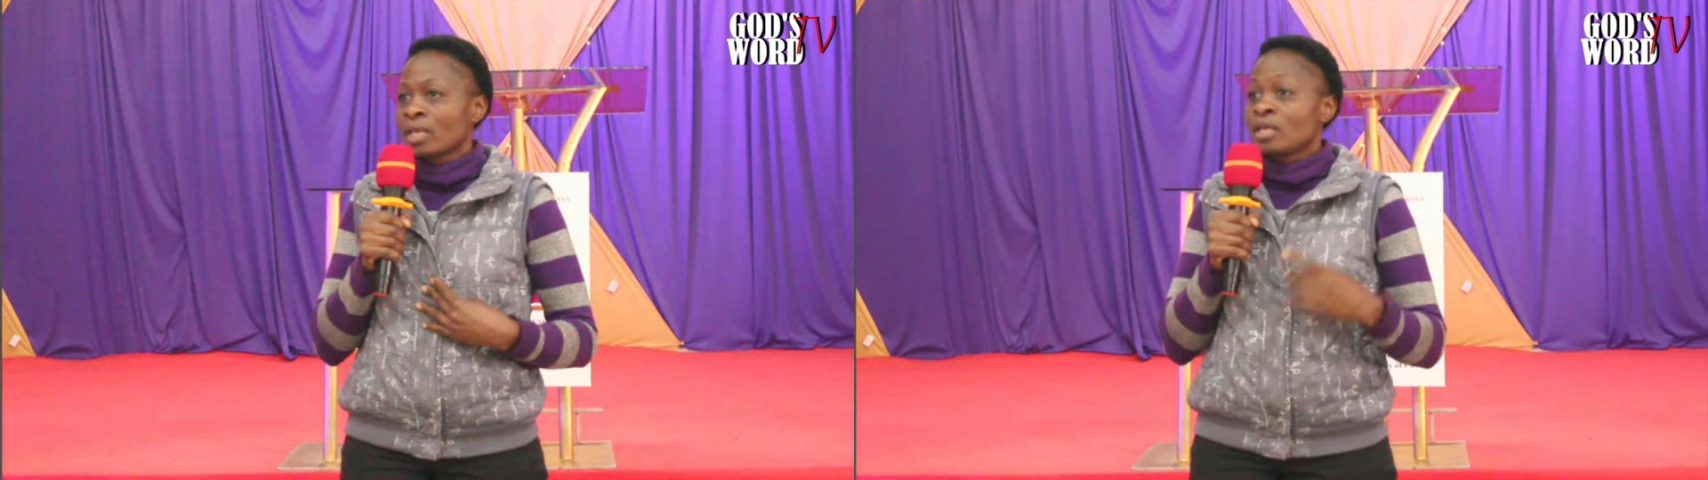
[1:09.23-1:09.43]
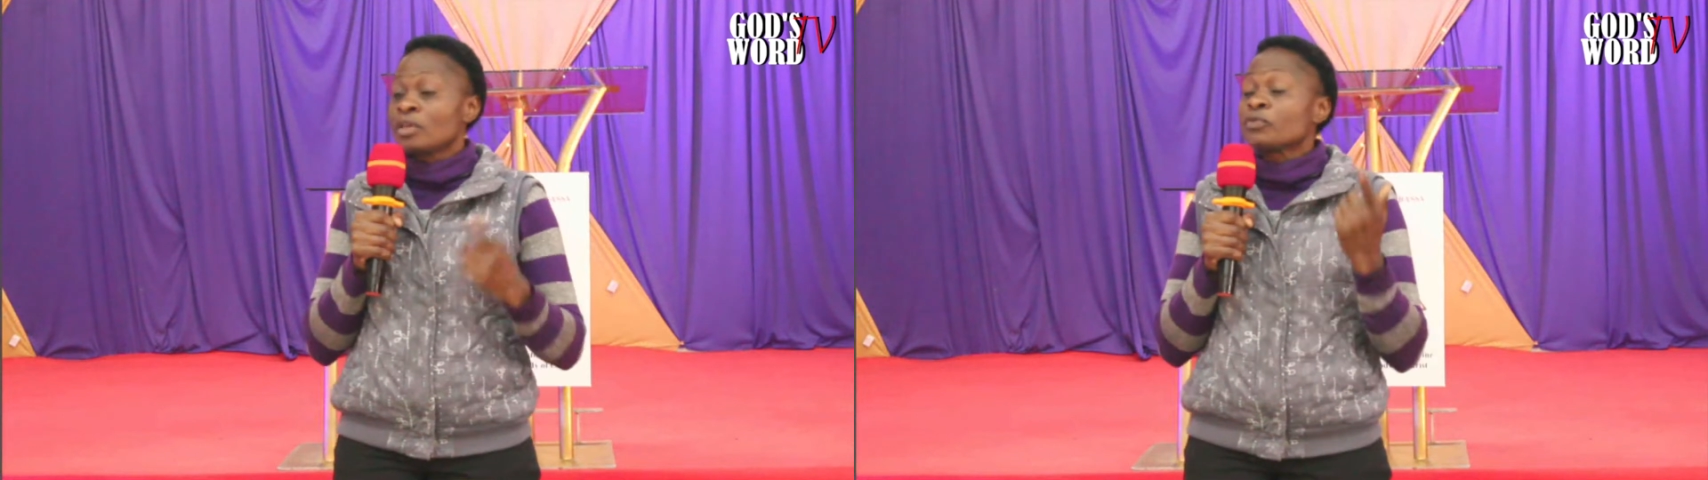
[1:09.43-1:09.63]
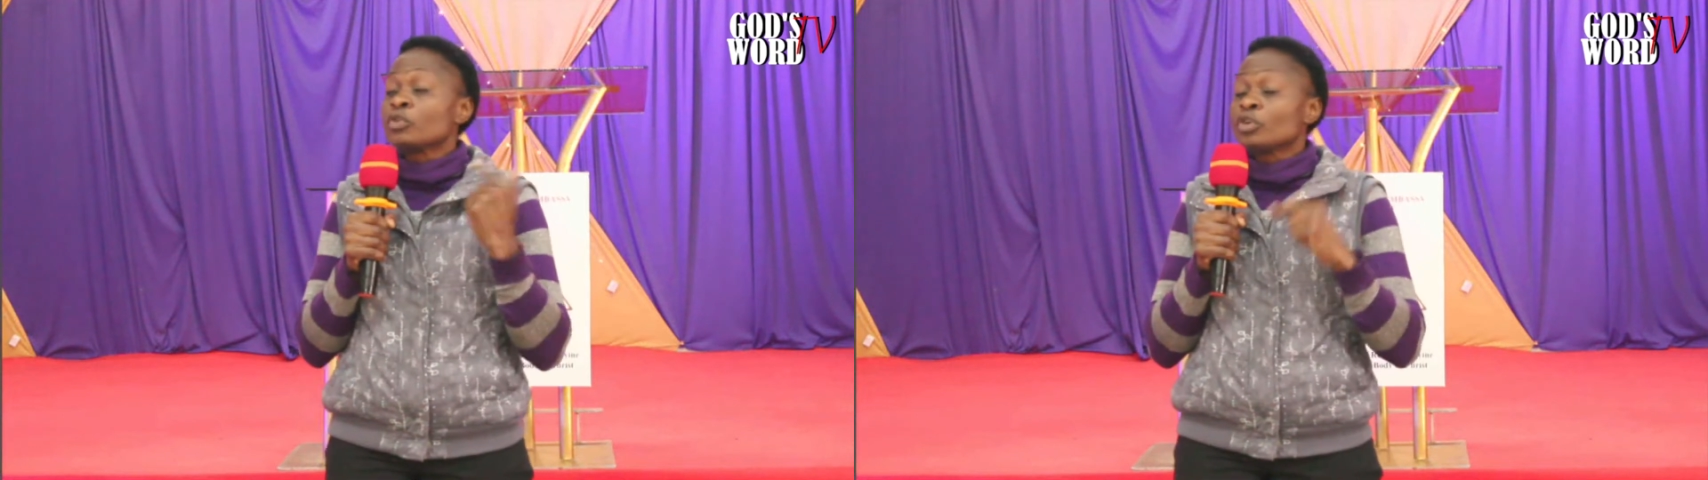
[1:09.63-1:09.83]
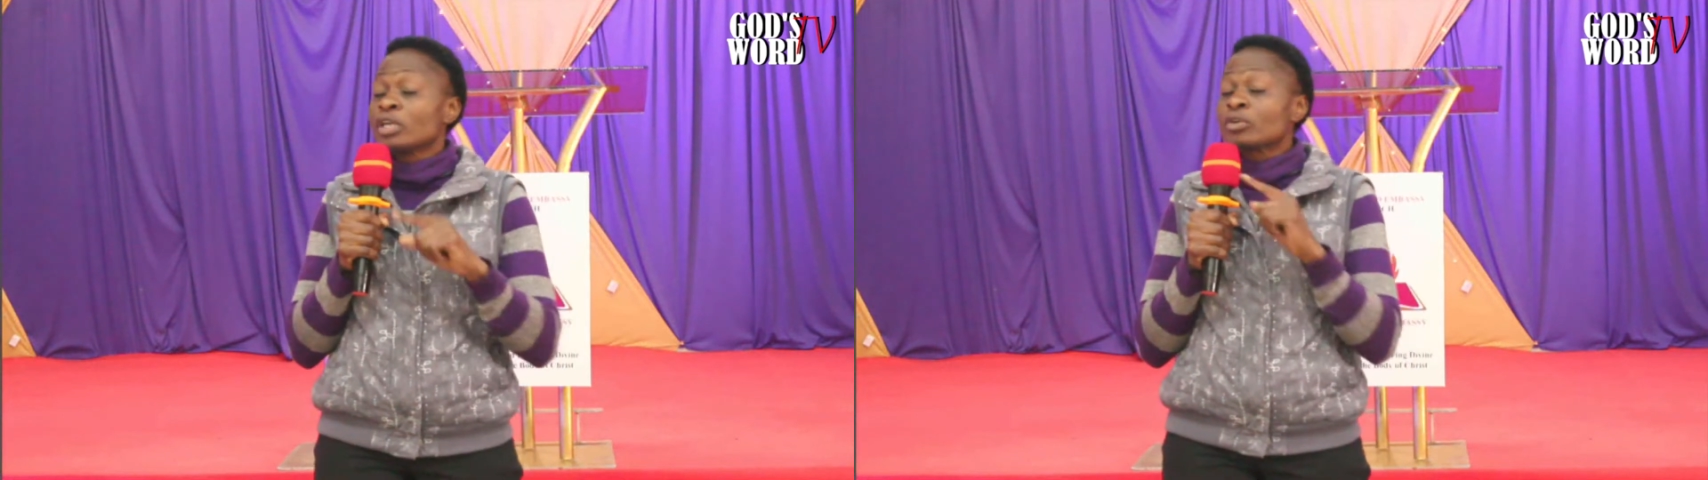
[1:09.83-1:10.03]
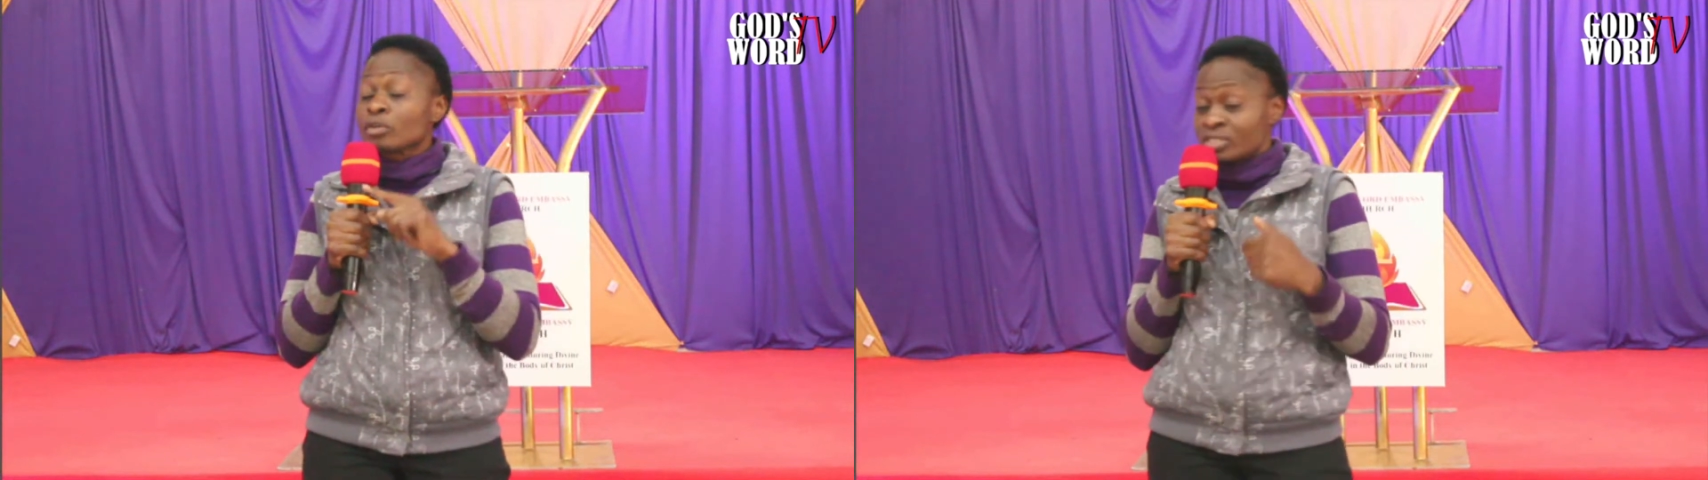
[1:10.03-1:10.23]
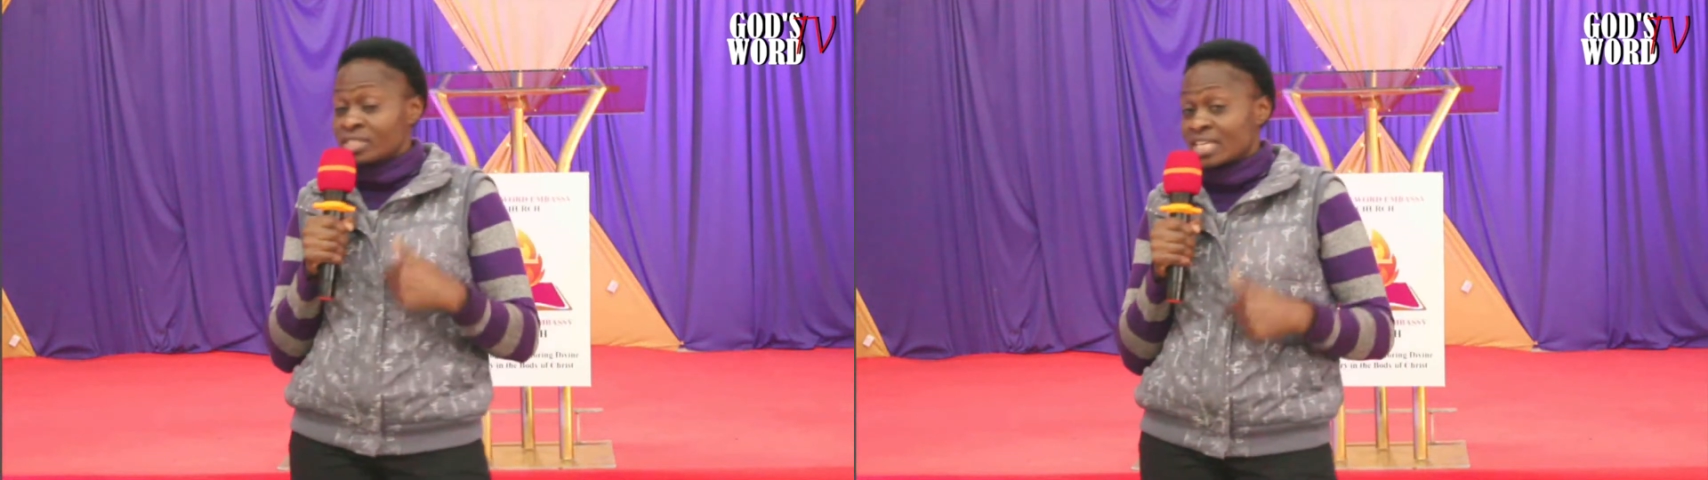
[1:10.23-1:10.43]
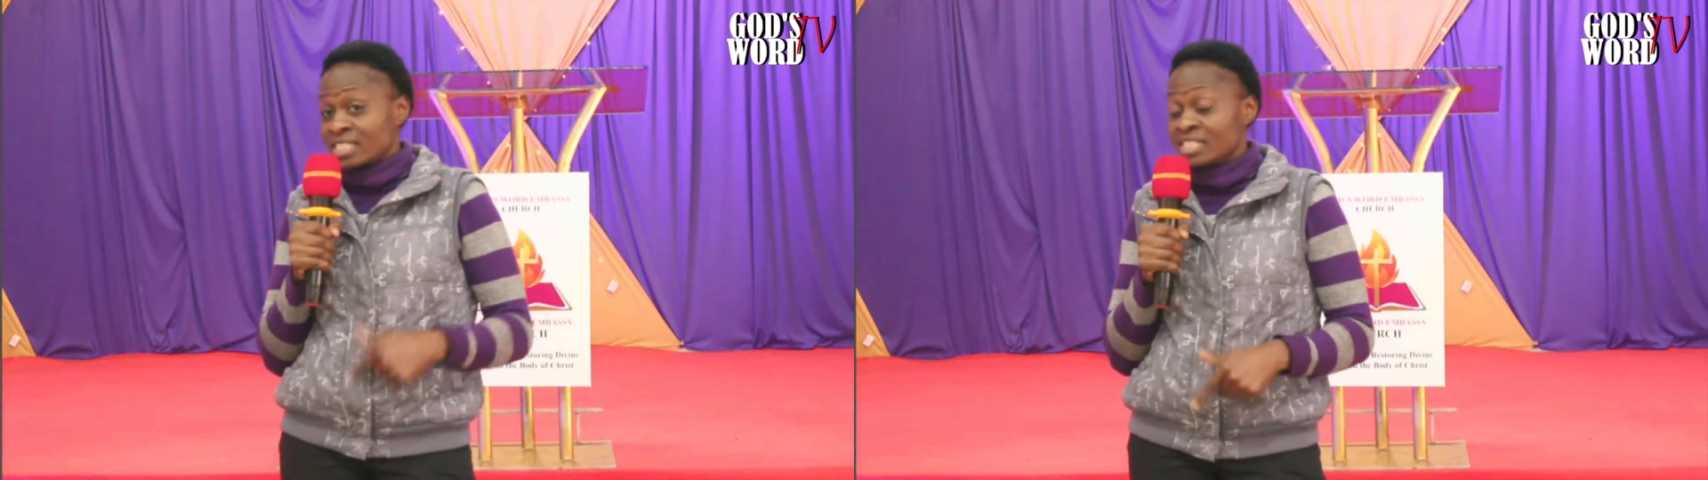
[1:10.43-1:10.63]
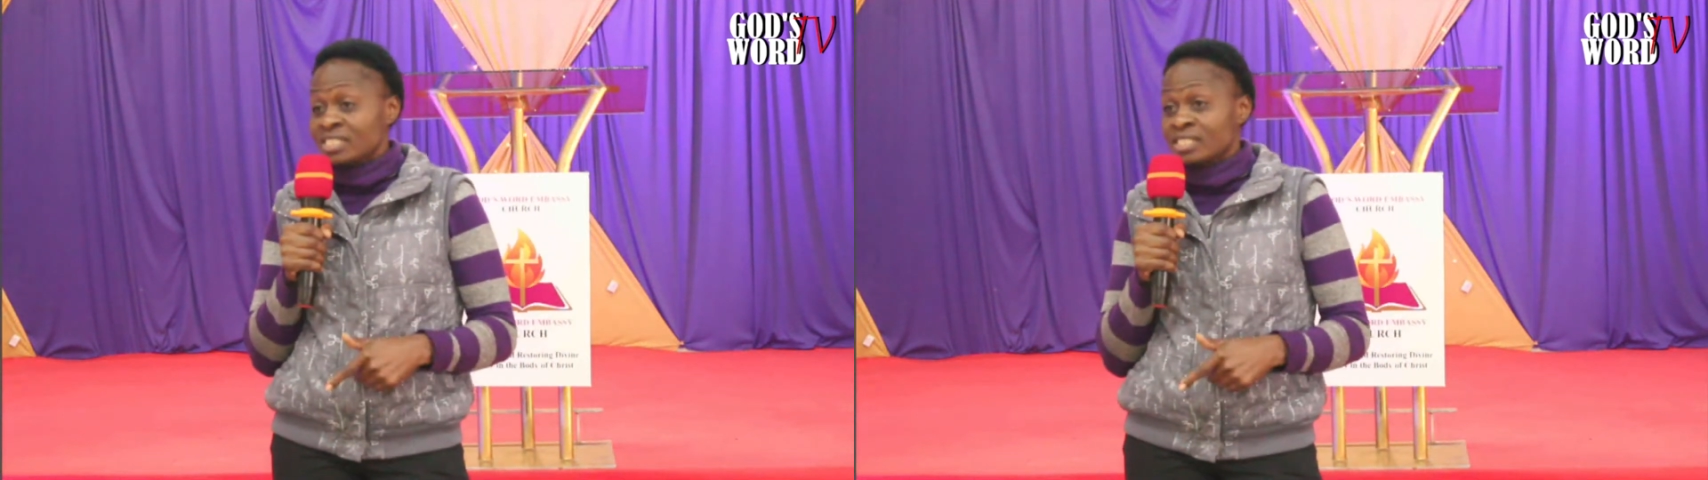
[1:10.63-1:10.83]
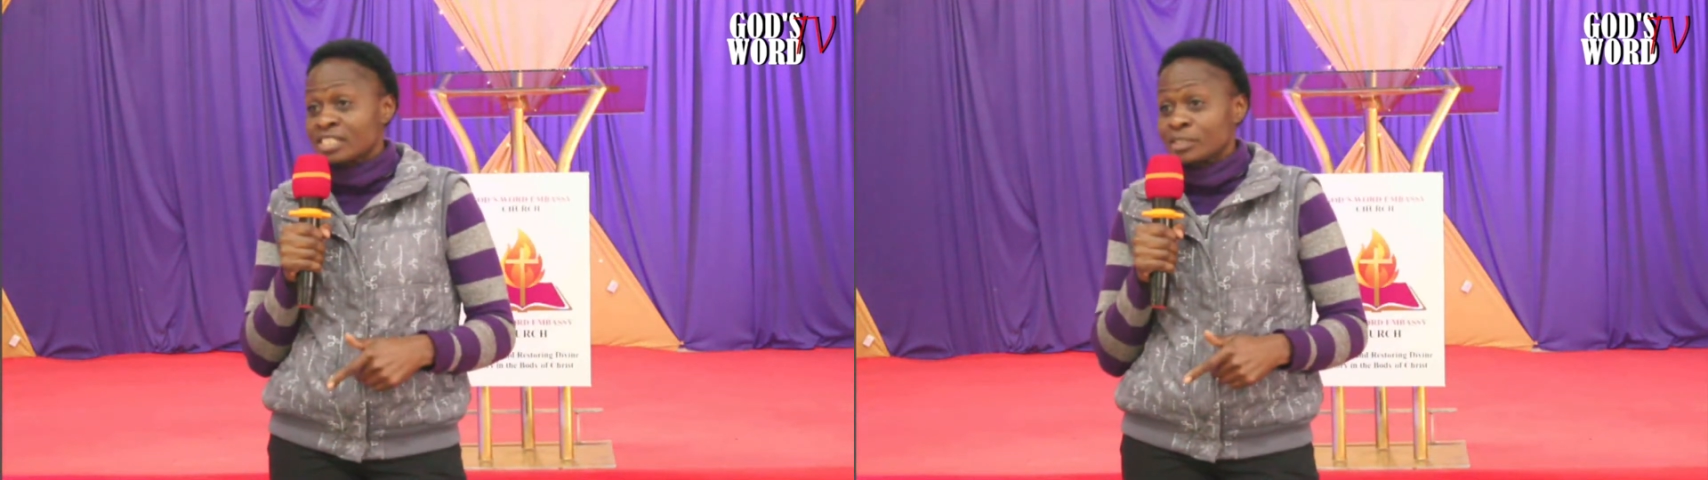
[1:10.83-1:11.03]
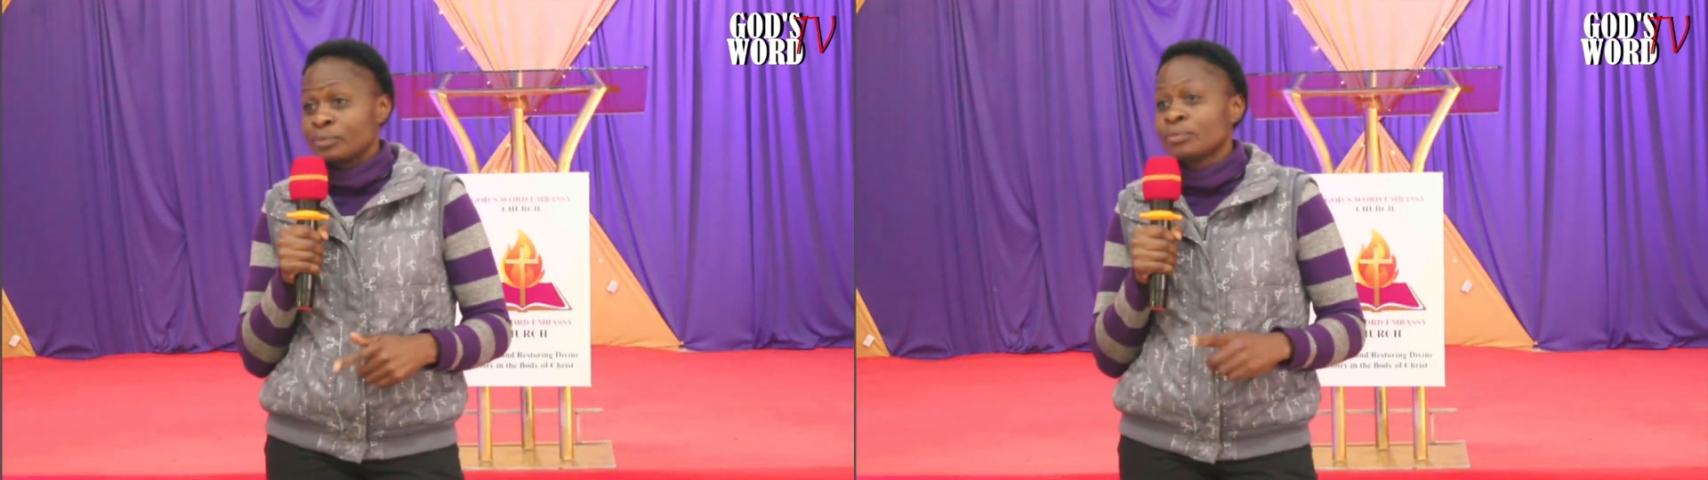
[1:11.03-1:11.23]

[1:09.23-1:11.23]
if you don't close the system,